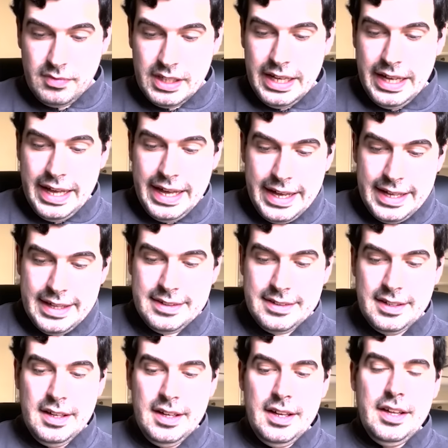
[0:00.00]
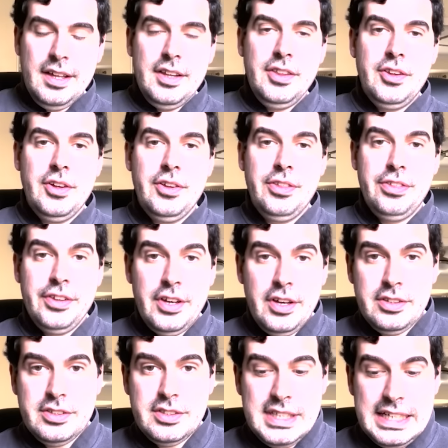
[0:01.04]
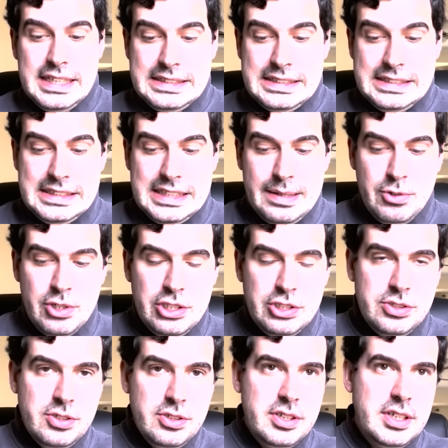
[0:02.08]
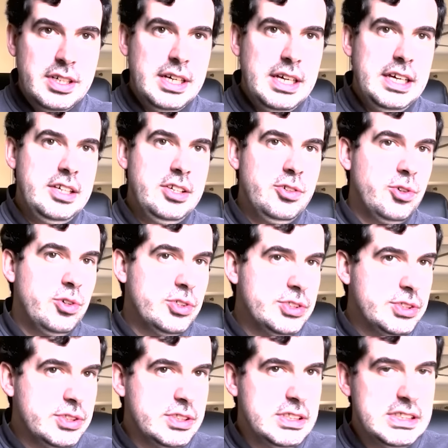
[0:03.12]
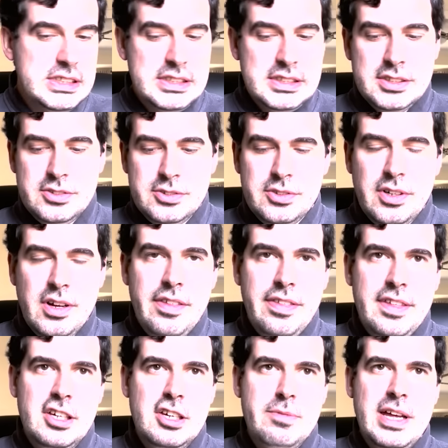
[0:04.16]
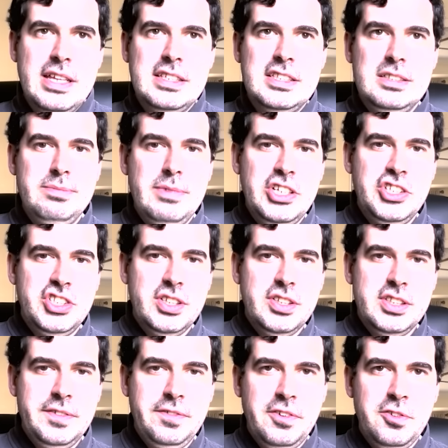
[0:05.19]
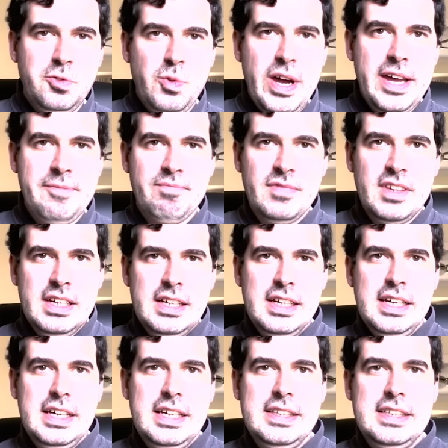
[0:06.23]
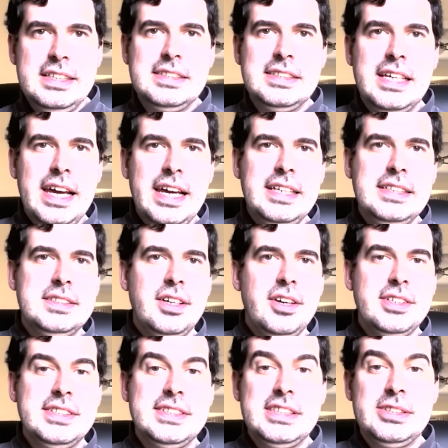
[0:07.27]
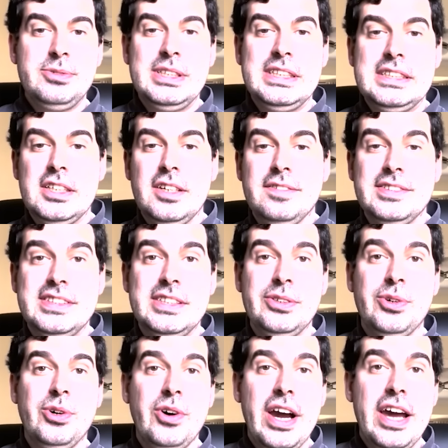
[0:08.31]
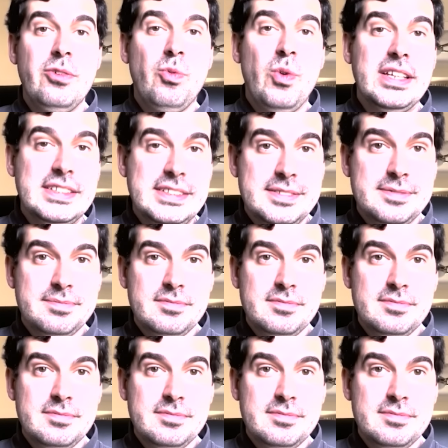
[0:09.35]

And the third technique I'm going to talk, you also need to uh, think about the image in a different way. In this case, a series of zero and ones.